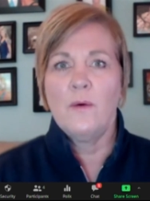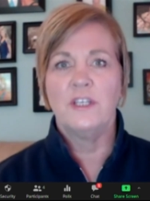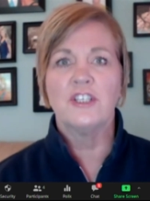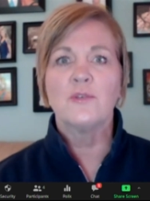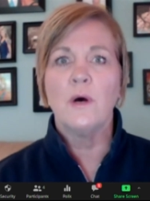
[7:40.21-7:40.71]
We
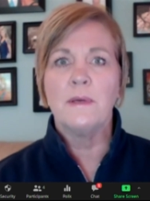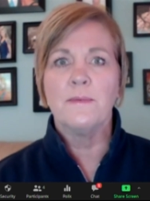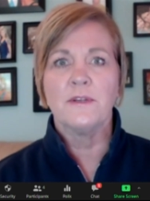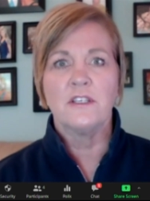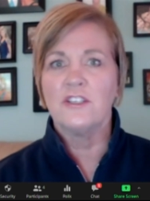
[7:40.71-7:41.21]
just want
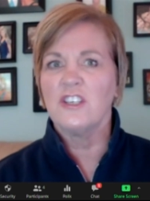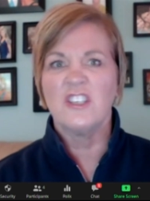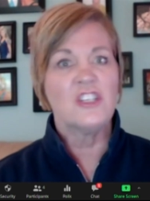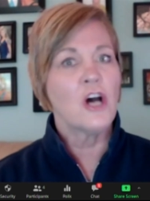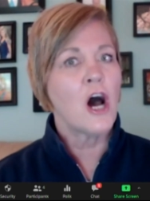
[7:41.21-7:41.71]
people to just
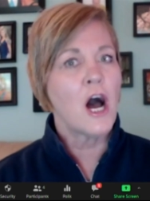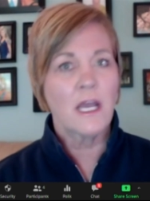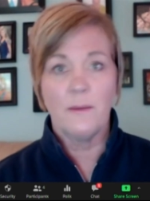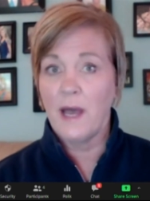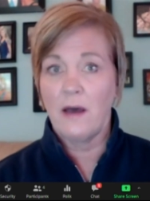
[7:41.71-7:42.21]
talk
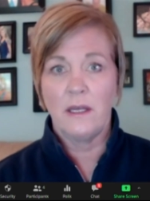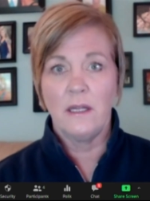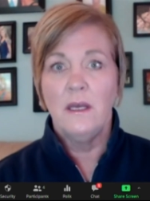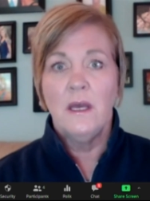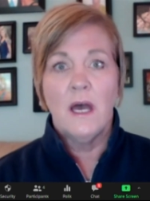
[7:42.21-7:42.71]
about
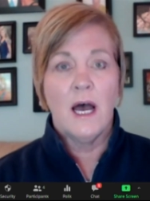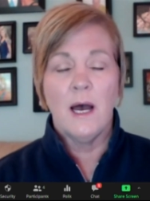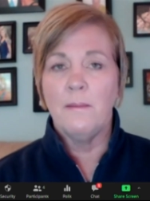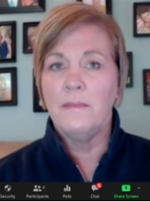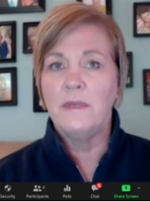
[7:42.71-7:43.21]
it.
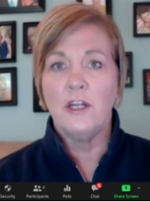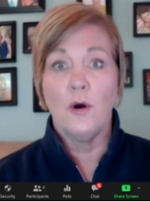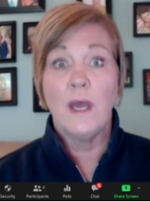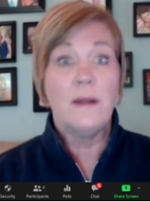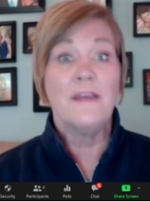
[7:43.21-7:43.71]
Um, you
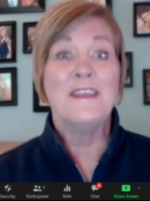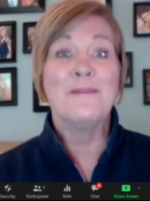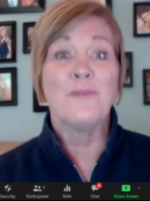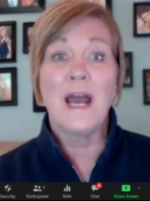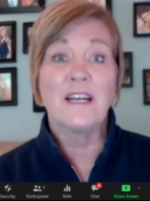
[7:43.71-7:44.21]
know, and, and
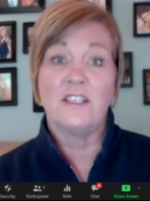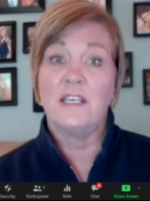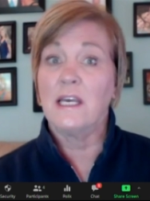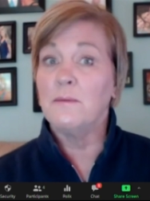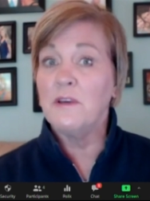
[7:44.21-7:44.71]
then practice.
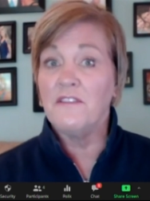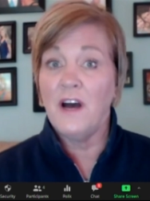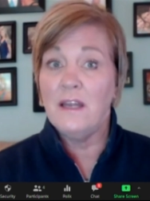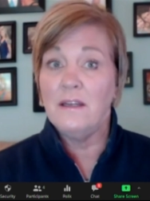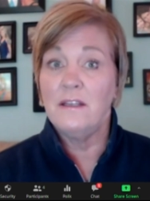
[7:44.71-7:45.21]
It can be
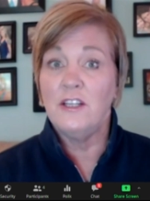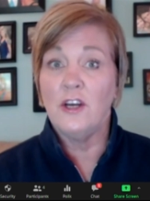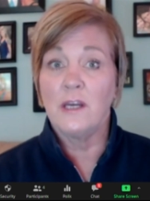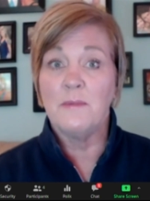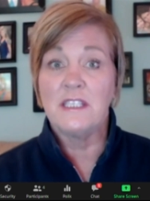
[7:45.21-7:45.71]
fun. You know,
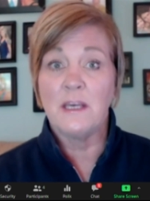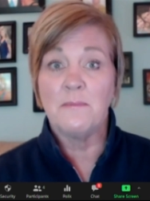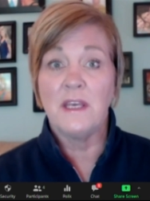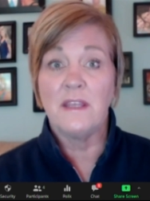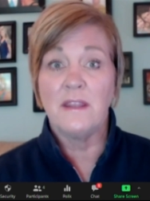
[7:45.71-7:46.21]
it can be
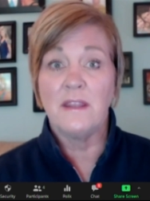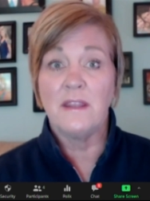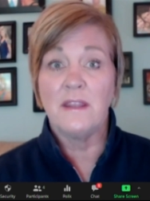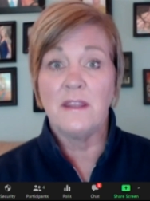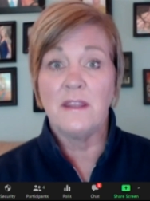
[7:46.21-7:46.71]
something that
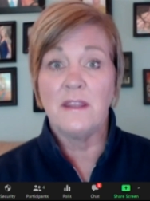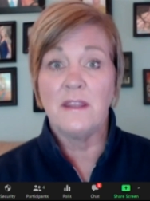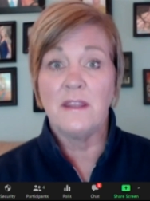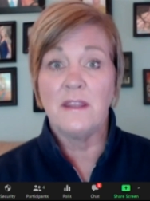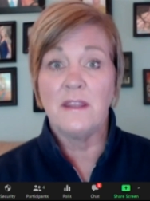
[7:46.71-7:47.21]
everybody
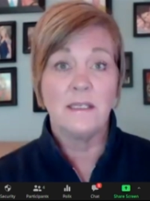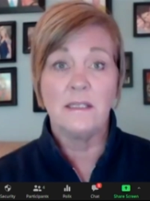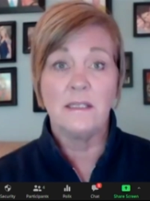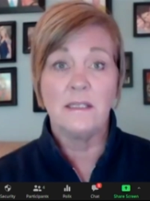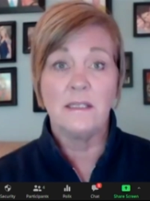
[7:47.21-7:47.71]

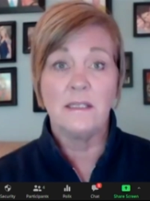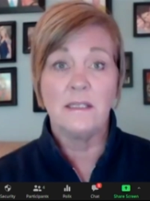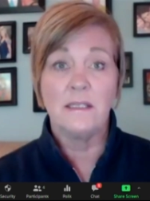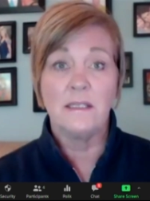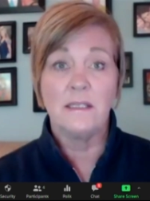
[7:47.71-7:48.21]
practices um,
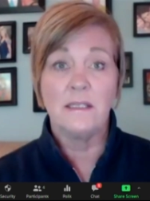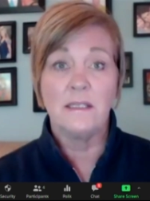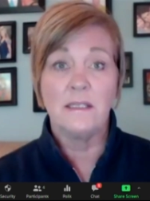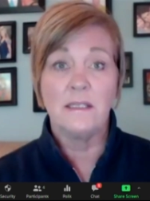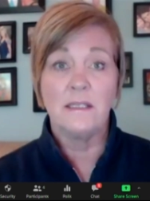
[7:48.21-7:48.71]
as a
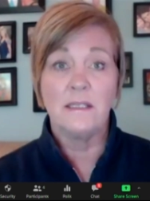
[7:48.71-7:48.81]
family.